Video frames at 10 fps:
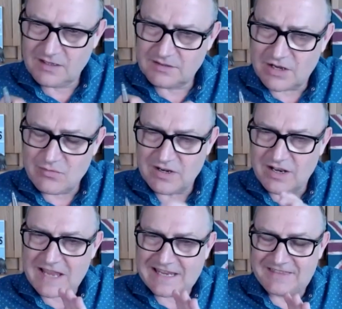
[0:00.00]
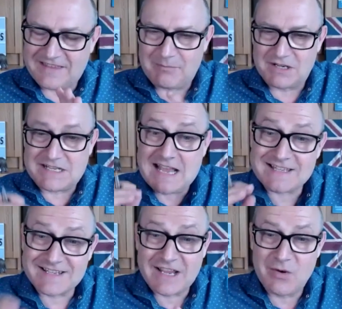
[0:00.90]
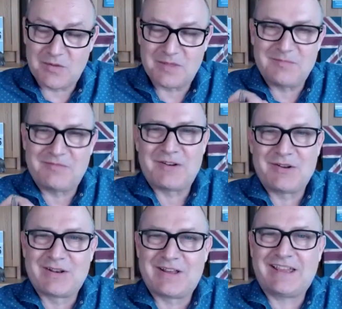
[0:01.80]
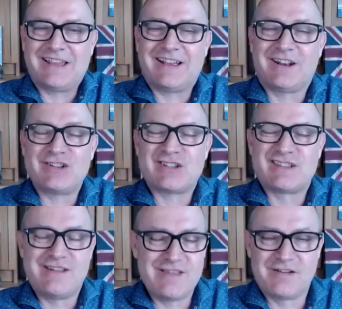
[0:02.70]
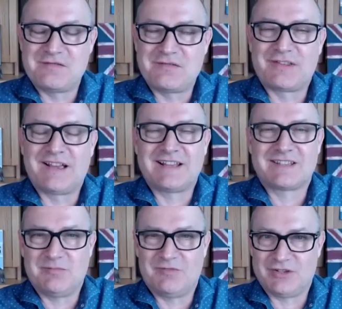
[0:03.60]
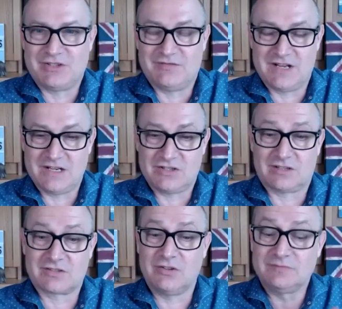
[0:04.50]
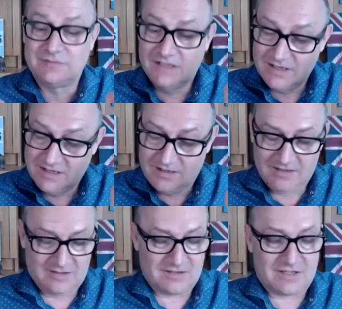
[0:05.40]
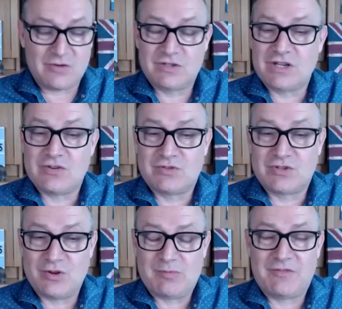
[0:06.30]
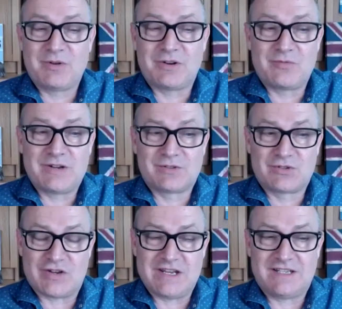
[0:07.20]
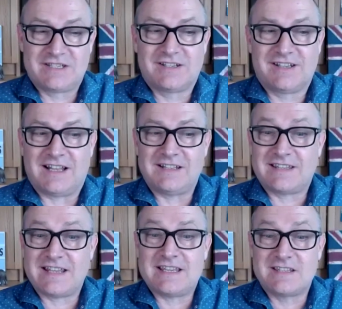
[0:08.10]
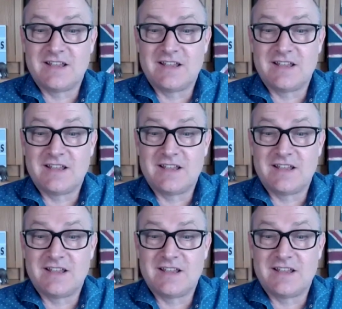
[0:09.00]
don't like it that much, he has a go at them for not liking. And I just love that subversive nature. So go to YouTube if you want a real treat. And the thing is,